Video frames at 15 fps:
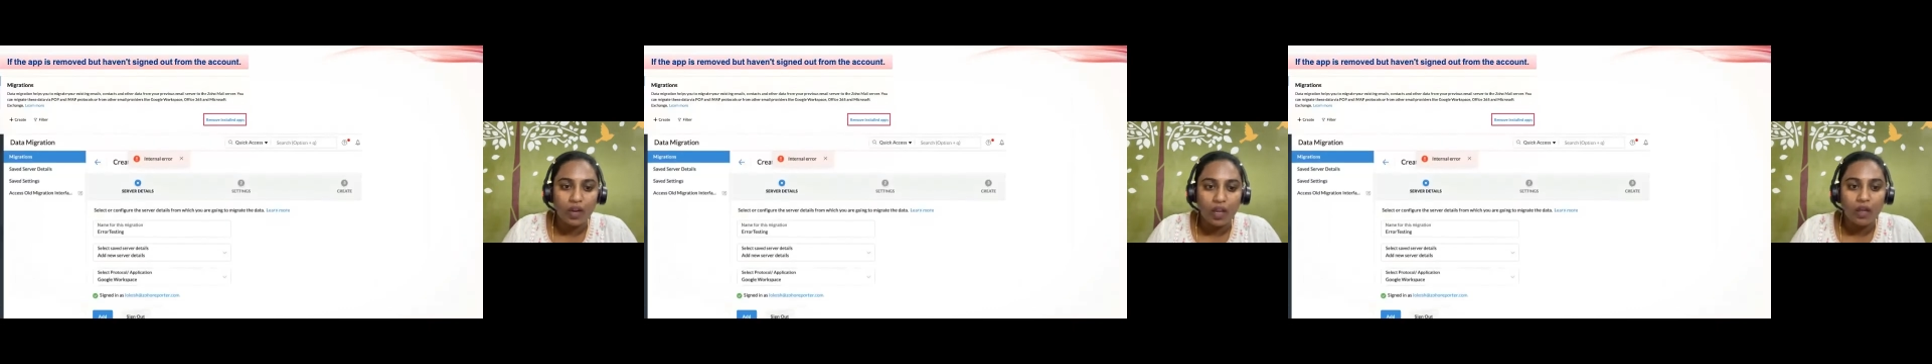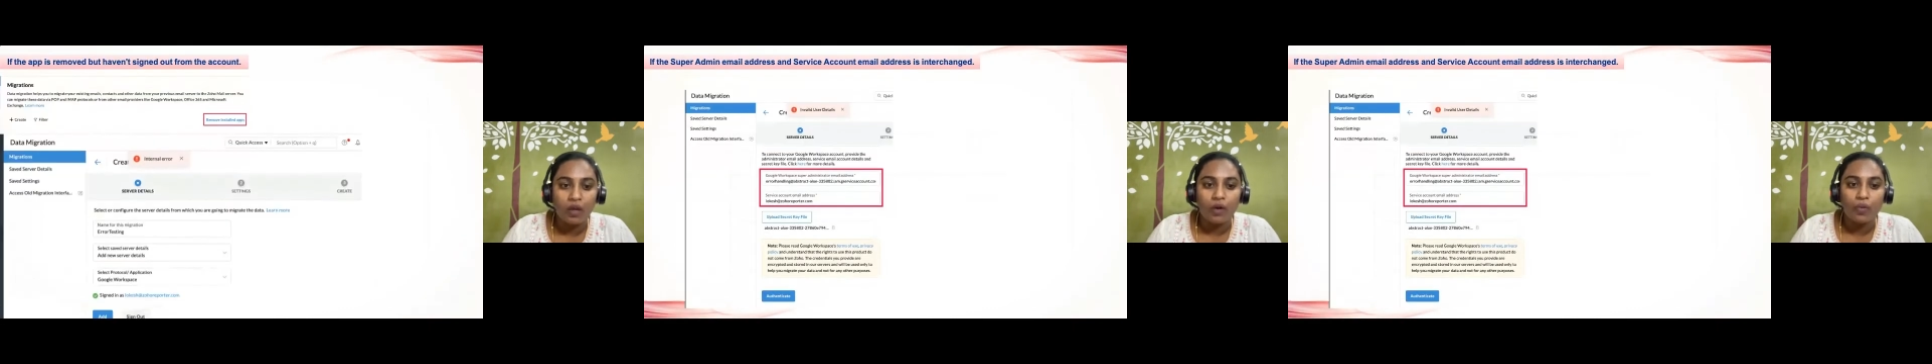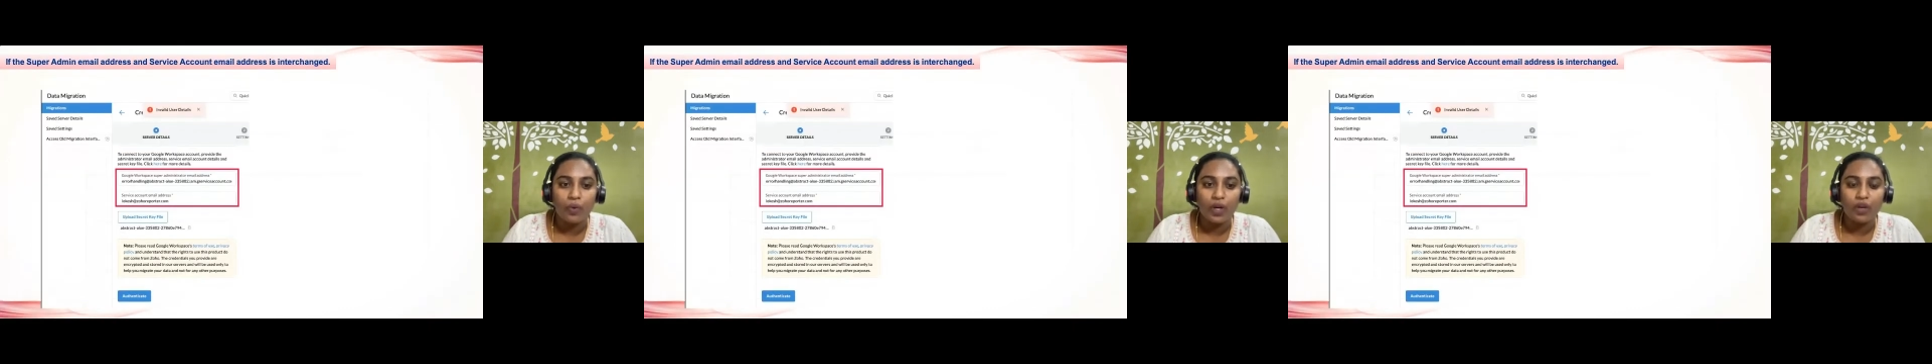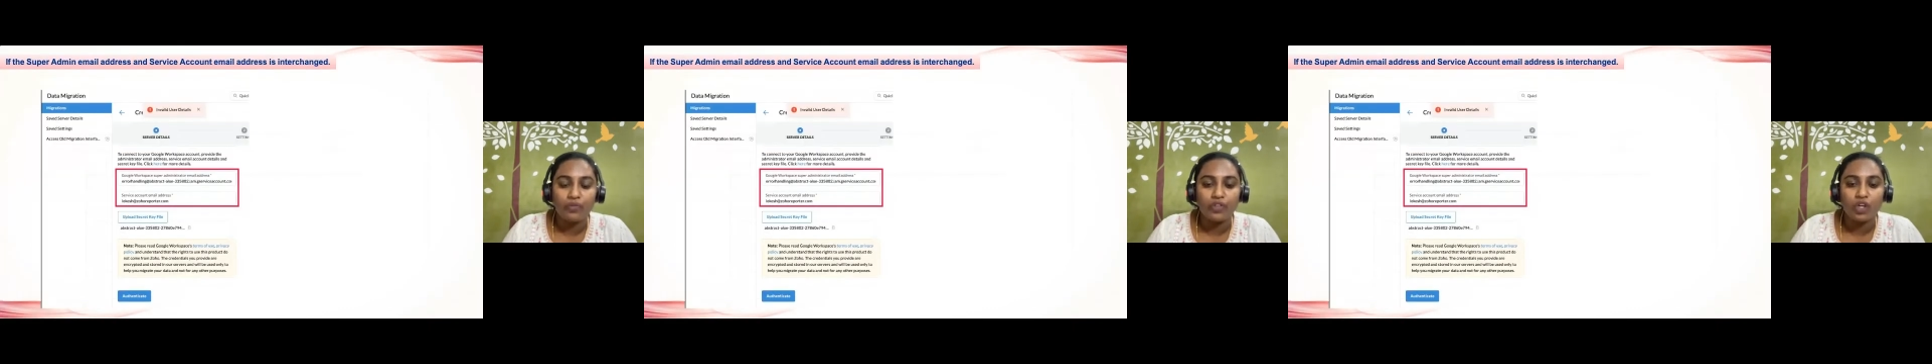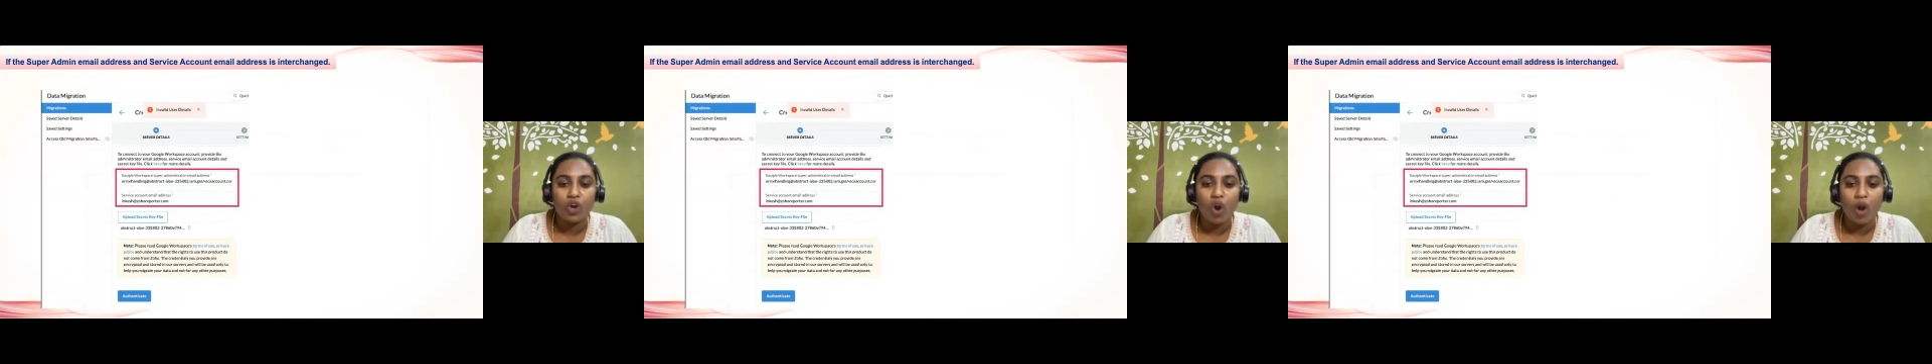of
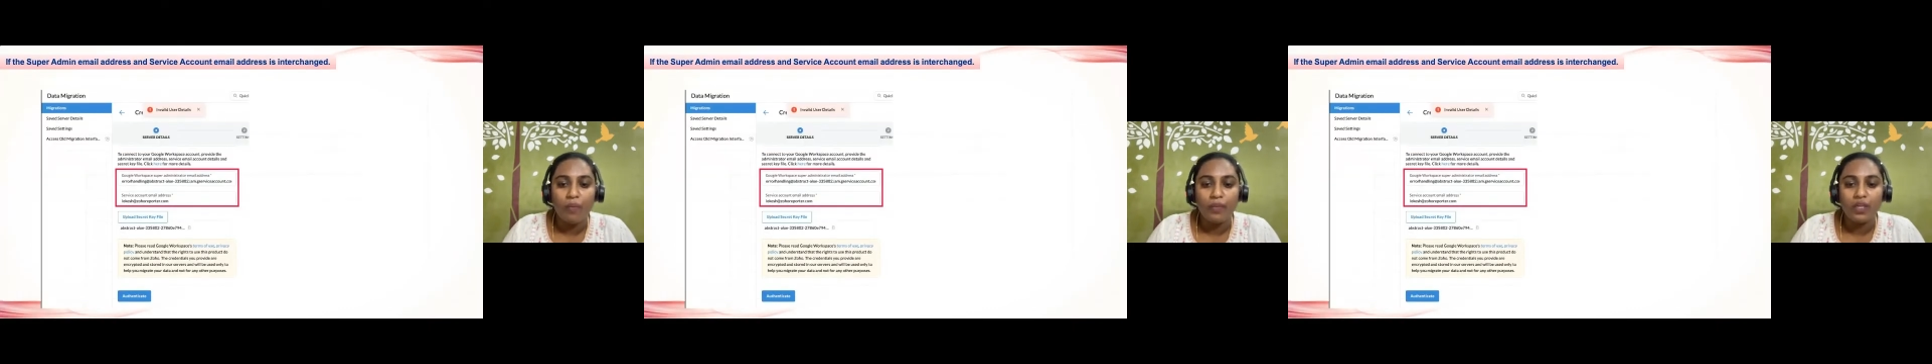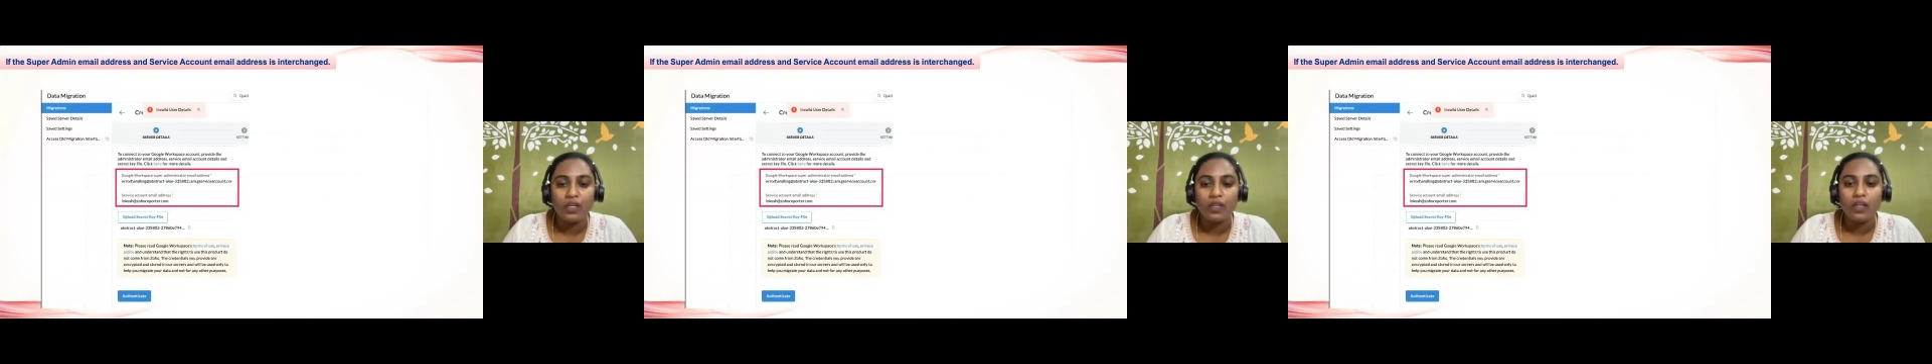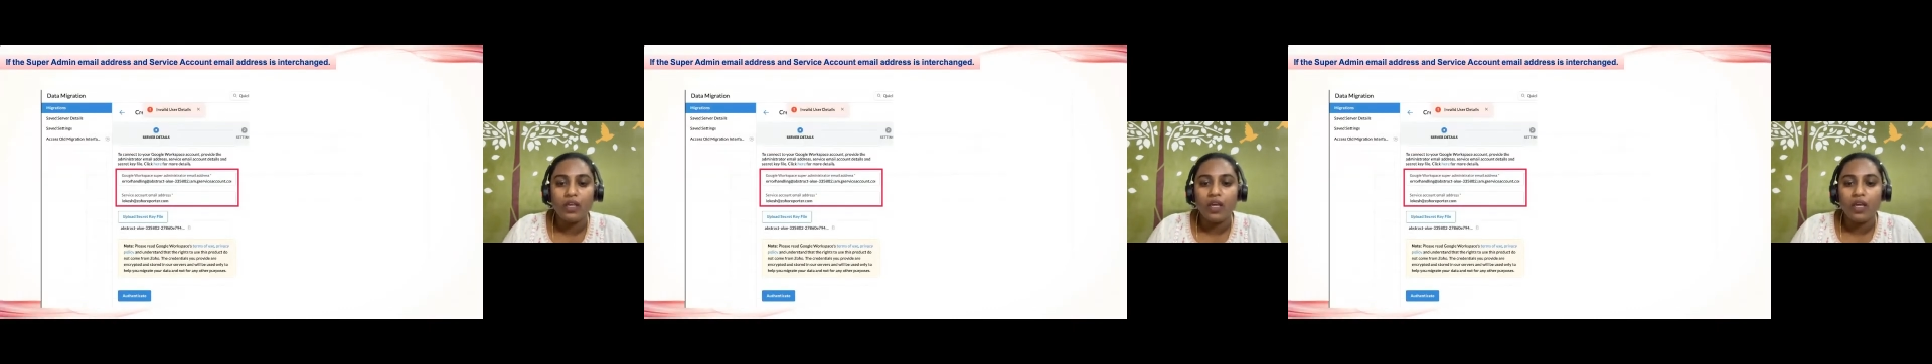the common